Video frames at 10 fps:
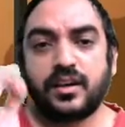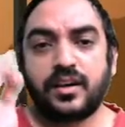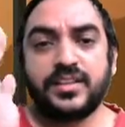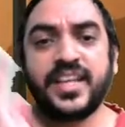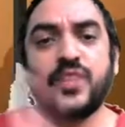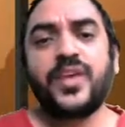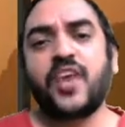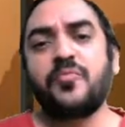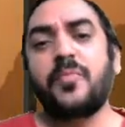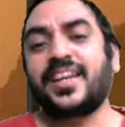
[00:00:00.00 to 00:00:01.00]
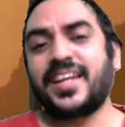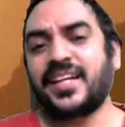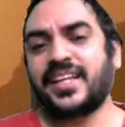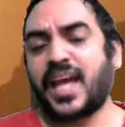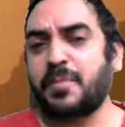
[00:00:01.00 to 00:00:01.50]
Then we have
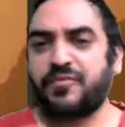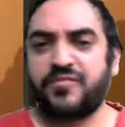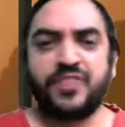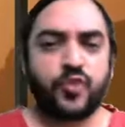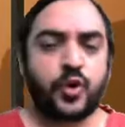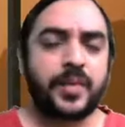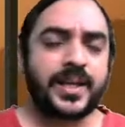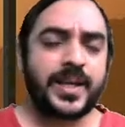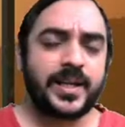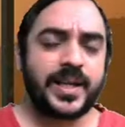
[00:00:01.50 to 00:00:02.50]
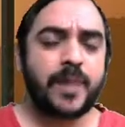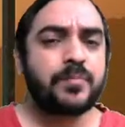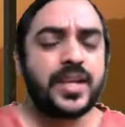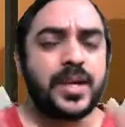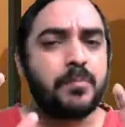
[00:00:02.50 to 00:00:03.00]
market cap, free float market
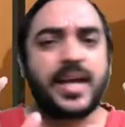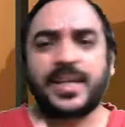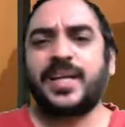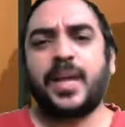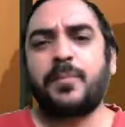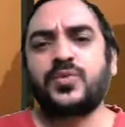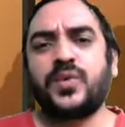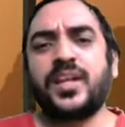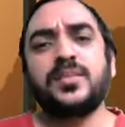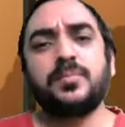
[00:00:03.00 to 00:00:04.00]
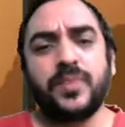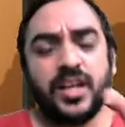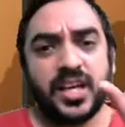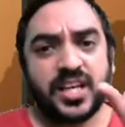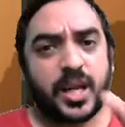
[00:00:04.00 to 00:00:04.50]
cap. Market cap is very
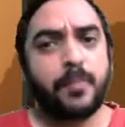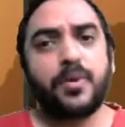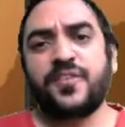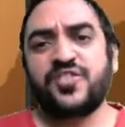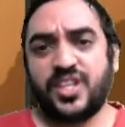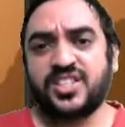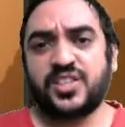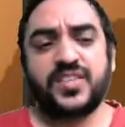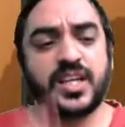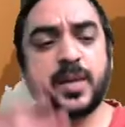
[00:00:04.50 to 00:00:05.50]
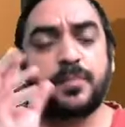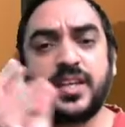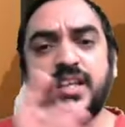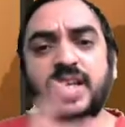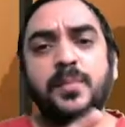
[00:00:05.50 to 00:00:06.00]
simple, number of shares of the
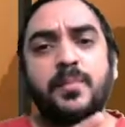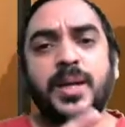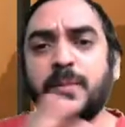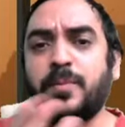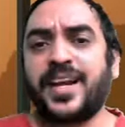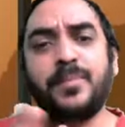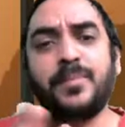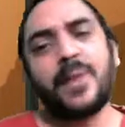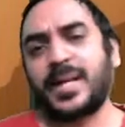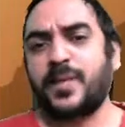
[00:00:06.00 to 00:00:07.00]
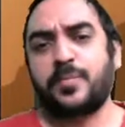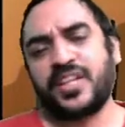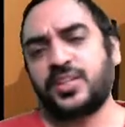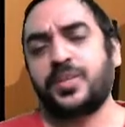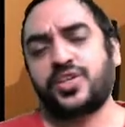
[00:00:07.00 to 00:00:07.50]
company multiplied by market
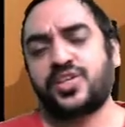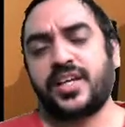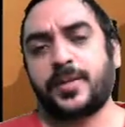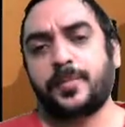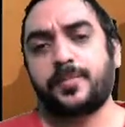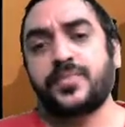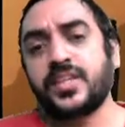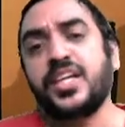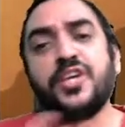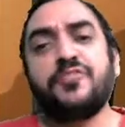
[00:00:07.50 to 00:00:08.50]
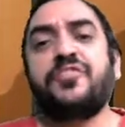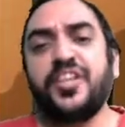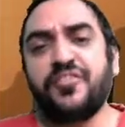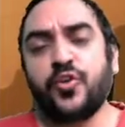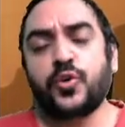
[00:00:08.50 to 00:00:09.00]
price per share. Free
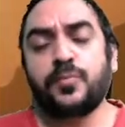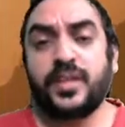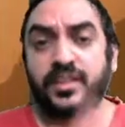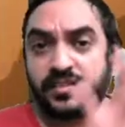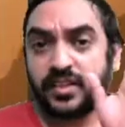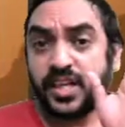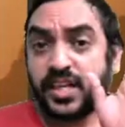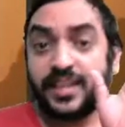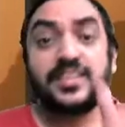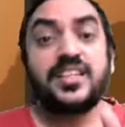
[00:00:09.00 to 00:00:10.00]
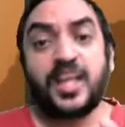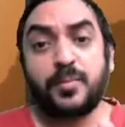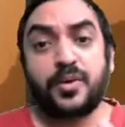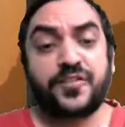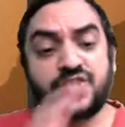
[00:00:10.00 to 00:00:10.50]
float means in the
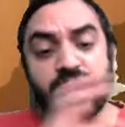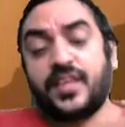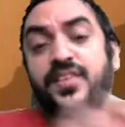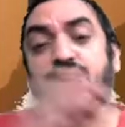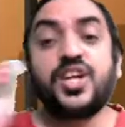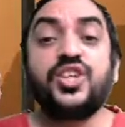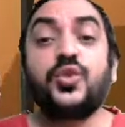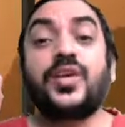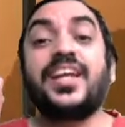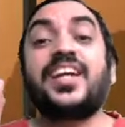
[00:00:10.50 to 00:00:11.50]
number of shares you take